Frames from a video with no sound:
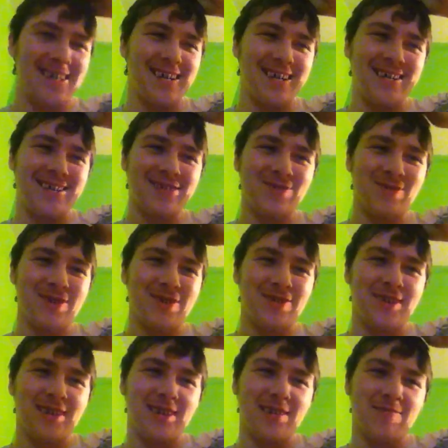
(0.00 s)
I just want to
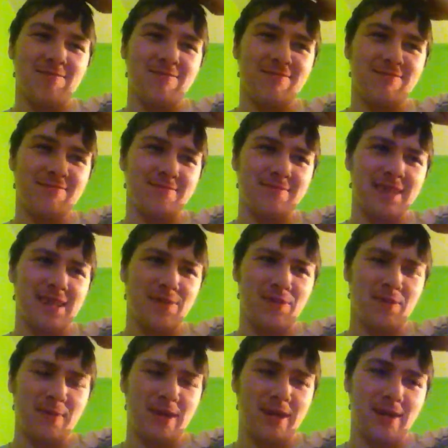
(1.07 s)
try and I
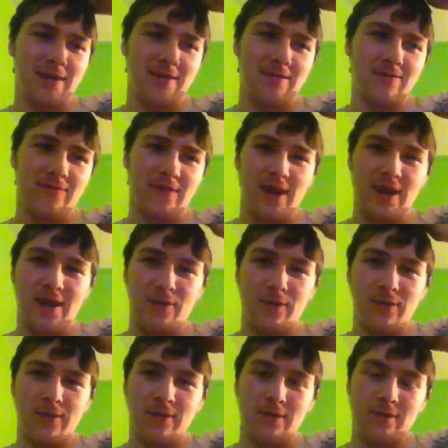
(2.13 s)
want to be fair
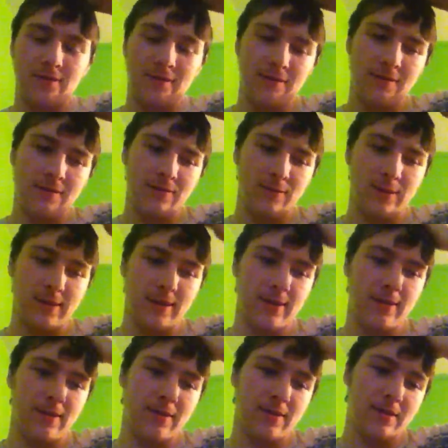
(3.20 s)
with
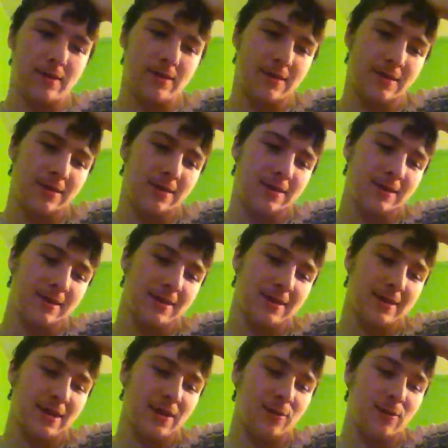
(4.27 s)
it,
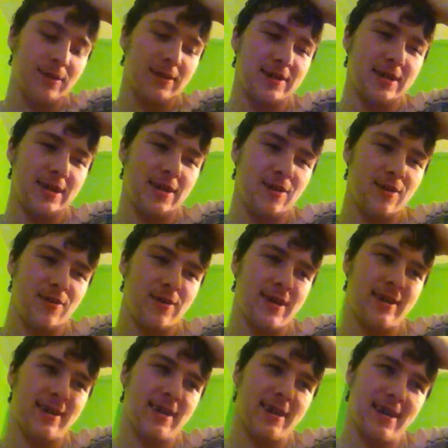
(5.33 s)
because I don't to say, oh
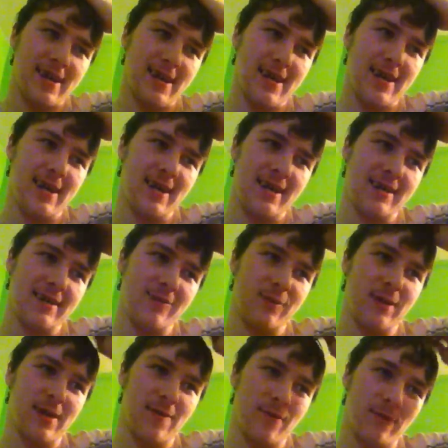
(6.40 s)
wait, the guys
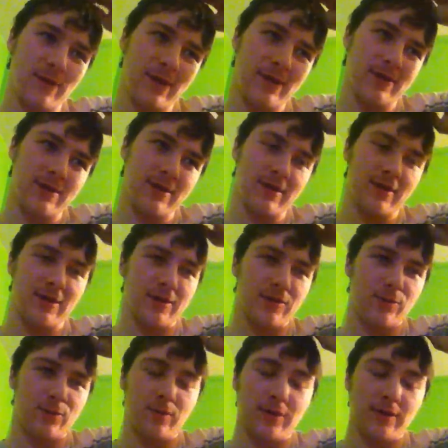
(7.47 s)
would have a reason and
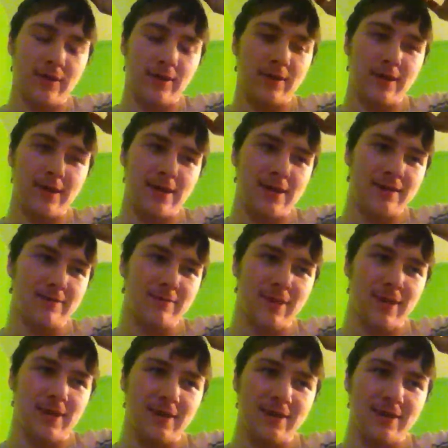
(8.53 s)
girls wouldn't,
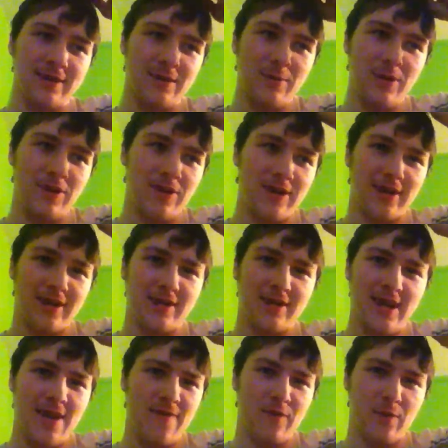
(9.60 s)
because to be
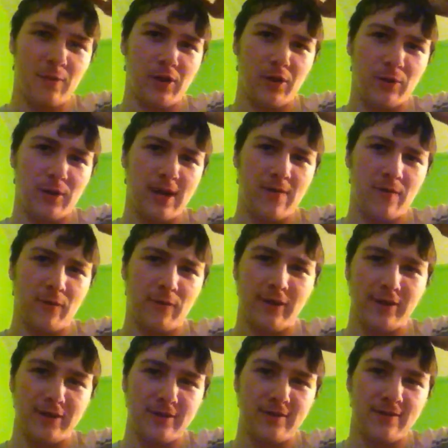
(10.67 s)
honest, everybody would have a
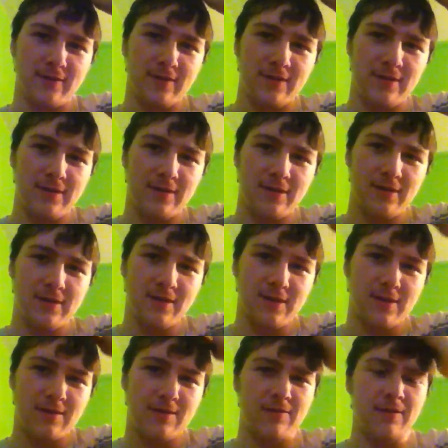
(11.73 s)
reason.
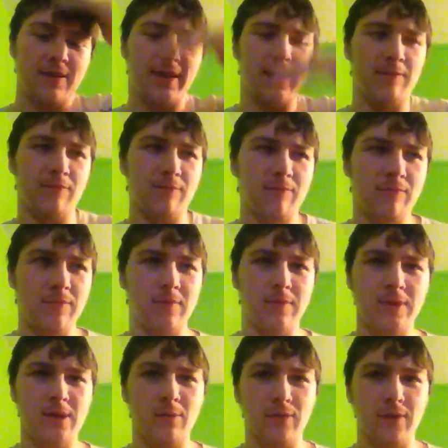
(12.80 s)
Like,
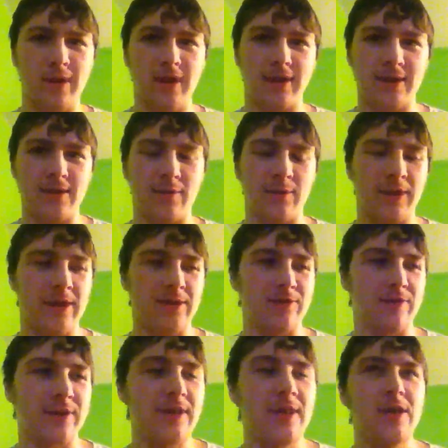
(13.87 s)
some things everybody has
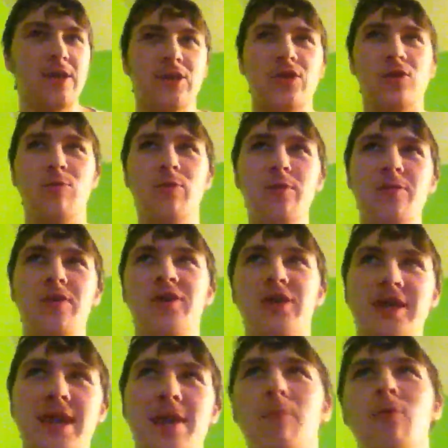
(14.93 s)
a reason. So pretty much
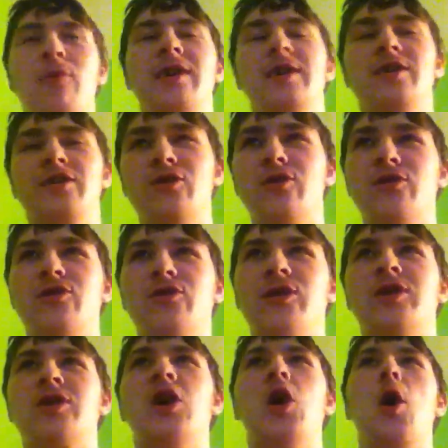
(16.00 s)
at that point, it's your
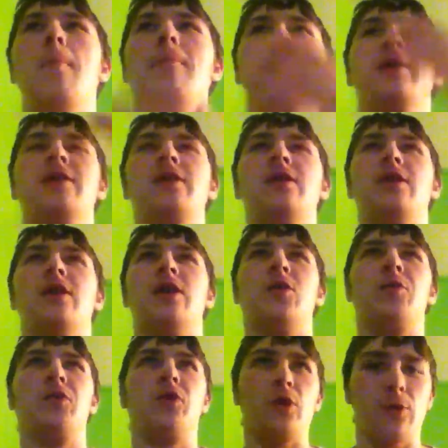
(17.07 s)
choice.
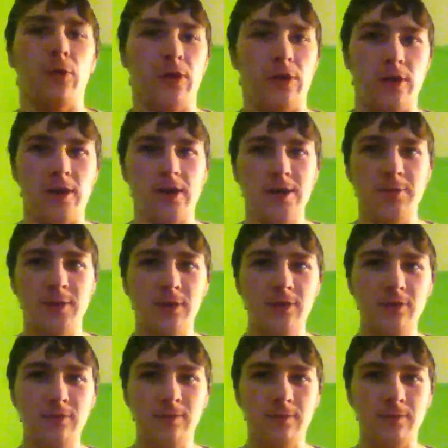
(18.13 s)
Go to the
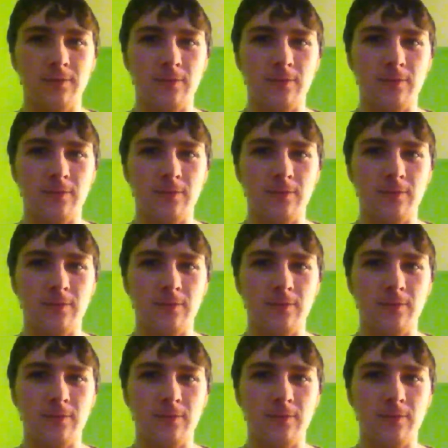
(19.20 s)
hospital